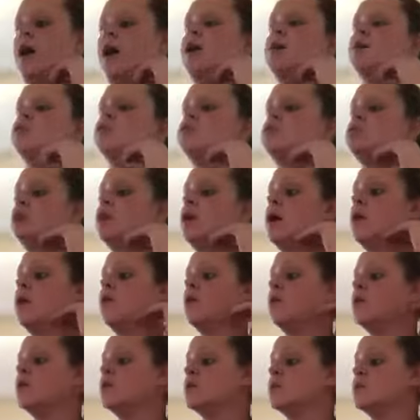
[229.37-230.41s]
I don't know how
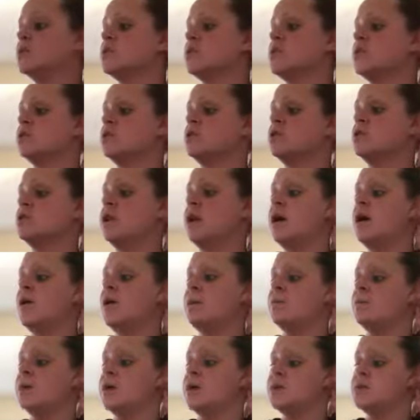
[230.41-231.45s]
well this is going to turn
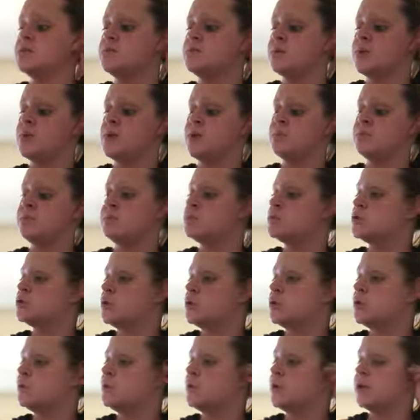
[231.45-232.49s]
out because when I
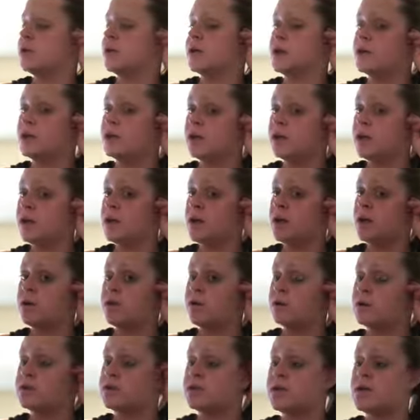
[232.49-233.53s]
started putting it in, I
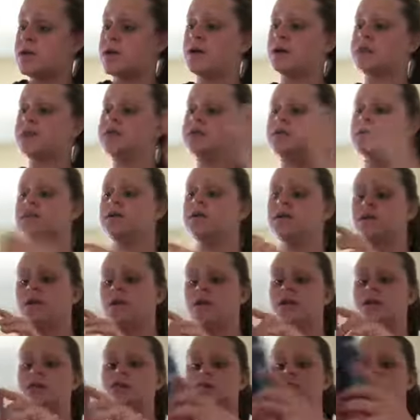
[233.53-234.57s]
noticed that
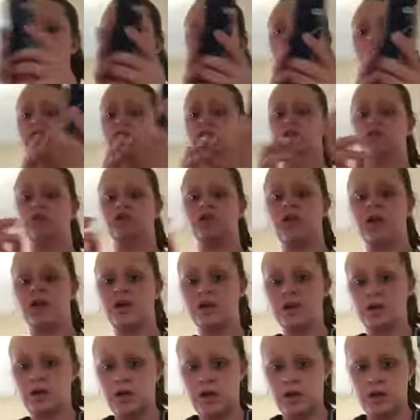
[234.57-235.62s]
it was shaving
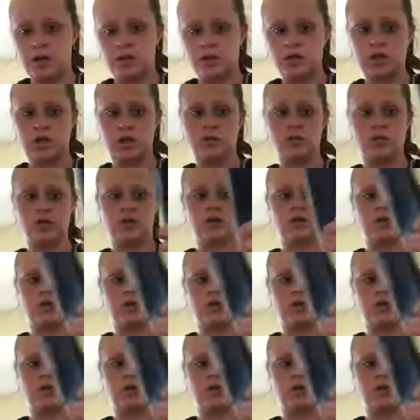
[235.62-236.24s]
gel and not shaving